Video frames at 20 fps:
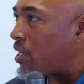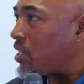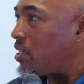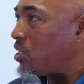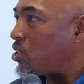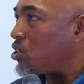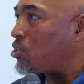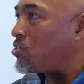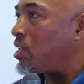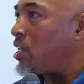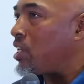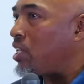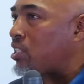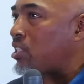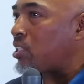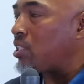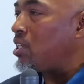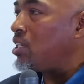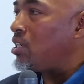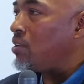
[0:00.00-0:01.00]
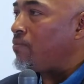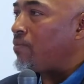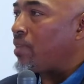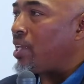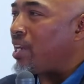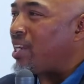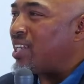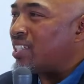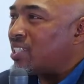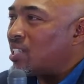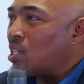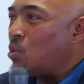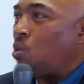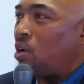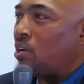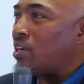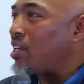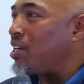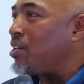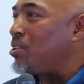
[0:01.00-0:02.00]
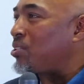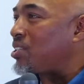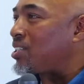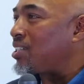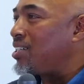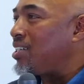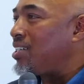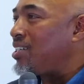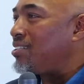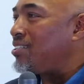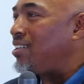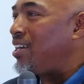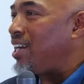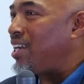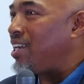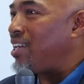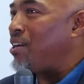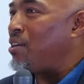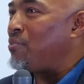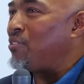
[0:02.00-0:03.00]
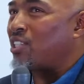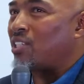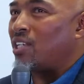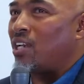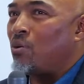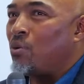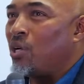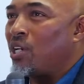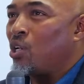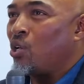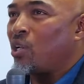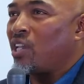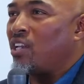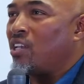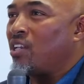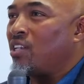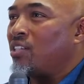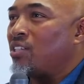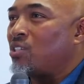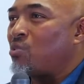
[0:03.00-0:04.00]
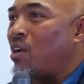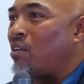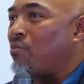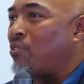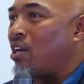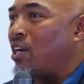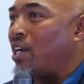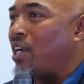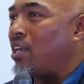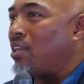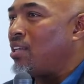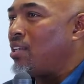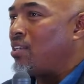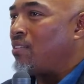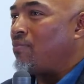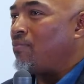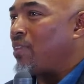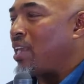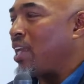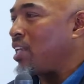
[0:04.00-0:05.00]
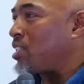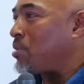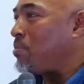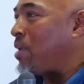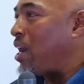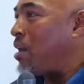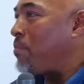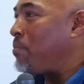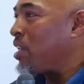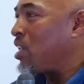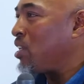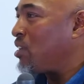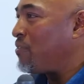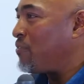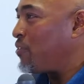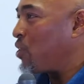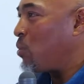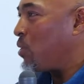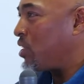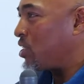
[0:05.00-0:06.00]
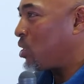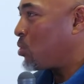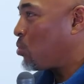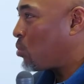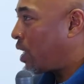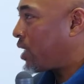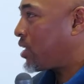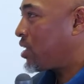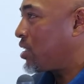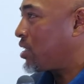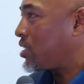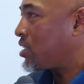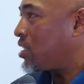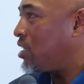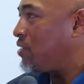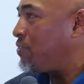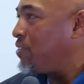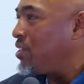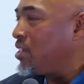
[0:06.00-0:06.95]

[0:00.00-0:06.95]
the industry, and let's and let's see where it goes, right? Obviously, I weren't looking to have like X amount of million viewers and all that kind of stuff.